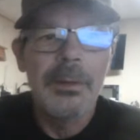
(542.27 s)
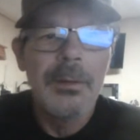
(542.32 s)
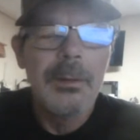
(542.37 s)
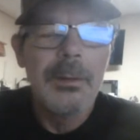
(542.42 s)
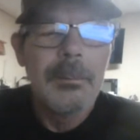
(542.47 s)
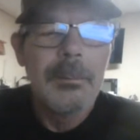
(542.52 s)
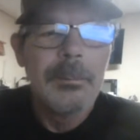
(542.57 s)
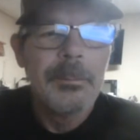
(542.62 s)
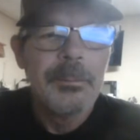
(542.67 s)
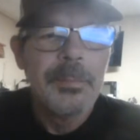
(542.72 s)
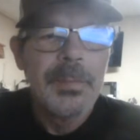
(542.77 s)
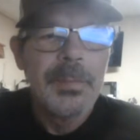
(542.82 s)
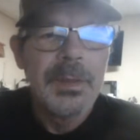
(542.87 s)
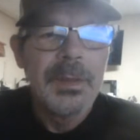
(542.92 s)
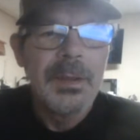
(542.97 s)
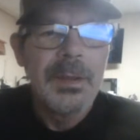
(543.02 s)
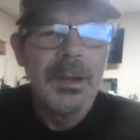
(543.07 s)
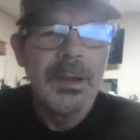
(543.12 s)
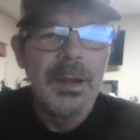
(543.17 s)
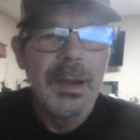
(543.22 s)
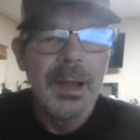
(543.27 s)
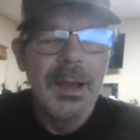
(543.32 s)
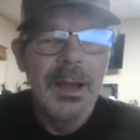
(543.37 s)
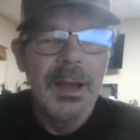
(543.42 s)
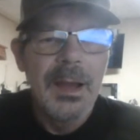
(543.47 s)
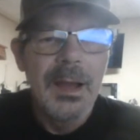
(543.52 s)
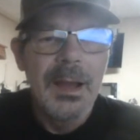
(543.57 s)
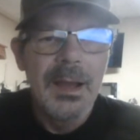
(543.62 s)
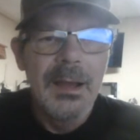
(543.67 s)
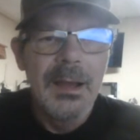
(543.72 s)
And
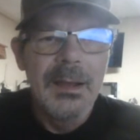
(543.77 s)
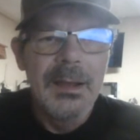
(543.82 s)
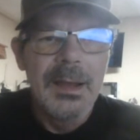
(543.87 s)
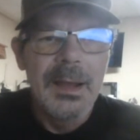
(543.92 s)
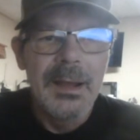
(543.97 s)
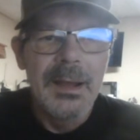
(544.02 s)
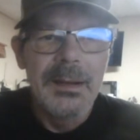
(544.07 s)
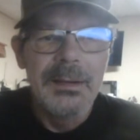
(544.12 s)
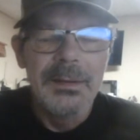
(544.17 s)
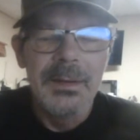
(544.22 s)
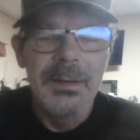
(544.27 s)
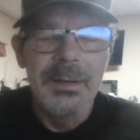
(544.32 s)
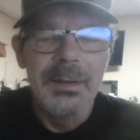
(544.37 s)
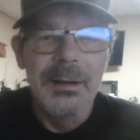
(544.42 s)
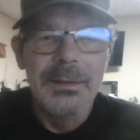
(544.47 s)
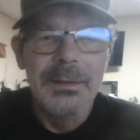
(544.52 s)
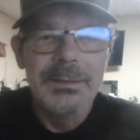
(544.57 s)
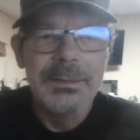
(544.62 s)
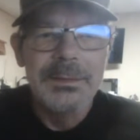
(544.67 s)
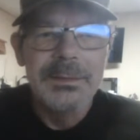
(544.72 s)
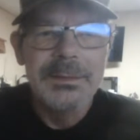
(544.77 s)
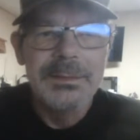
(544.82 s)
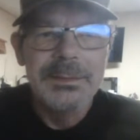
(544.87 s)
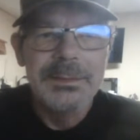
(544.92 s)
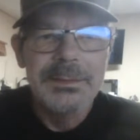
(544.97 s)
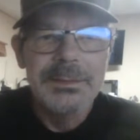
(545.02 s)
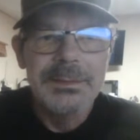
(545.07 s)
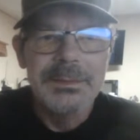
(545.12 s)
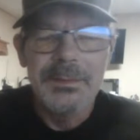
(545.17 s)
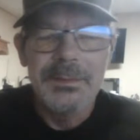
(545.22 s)
well, actually, it's
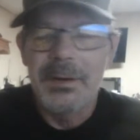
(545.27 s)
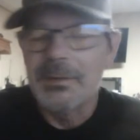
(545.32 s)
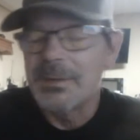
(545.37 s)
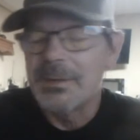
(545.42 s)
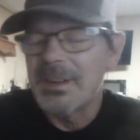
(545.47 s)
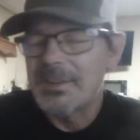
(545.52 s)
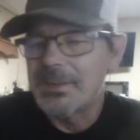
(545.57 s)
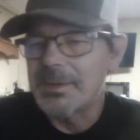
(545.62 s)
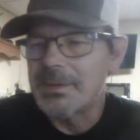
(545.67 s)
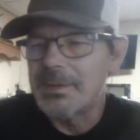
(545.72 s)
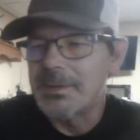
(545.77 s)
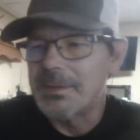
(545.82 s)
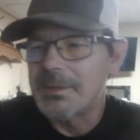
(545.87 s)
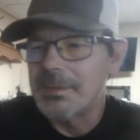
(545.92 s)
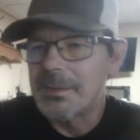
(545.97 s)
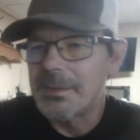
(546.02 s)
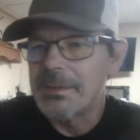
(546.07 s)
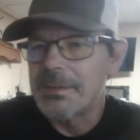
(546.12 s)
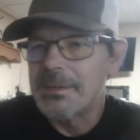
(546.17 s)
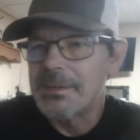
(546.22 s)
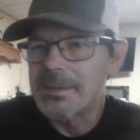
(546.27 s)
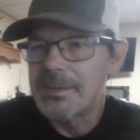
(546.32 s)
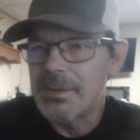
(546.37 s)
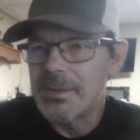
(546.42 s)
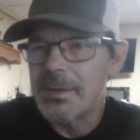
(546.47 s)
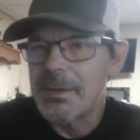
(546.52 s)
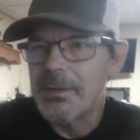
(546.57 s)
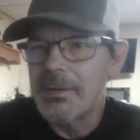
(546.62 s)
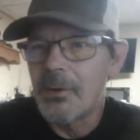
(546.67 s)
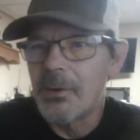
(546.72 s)
state-owned land
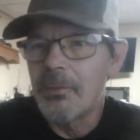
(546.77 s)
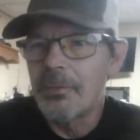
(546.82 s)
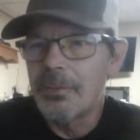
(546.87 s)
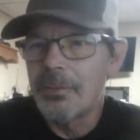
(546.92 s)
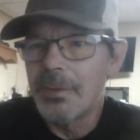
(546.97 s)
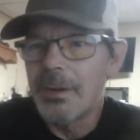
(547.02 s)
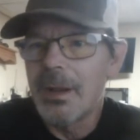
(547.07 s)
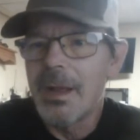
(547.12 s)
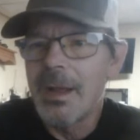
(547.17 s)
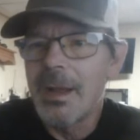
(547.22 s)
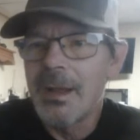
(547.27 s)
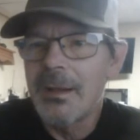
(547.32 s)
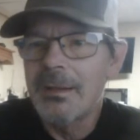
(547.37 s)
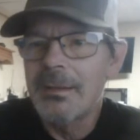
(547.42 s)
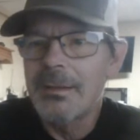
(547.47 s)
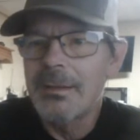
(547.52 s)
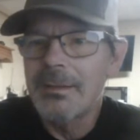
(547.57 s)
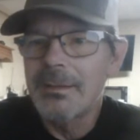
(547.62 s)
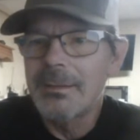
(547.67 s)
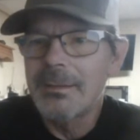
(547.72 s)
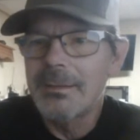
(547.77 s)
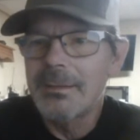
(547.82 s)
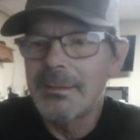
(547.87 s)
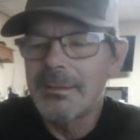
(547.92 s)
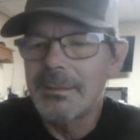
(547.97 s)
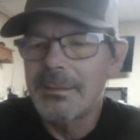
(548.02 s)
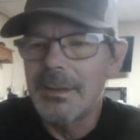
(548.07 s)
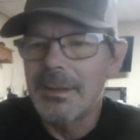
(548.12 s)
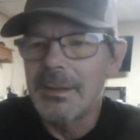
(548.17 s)
that can be used for camping.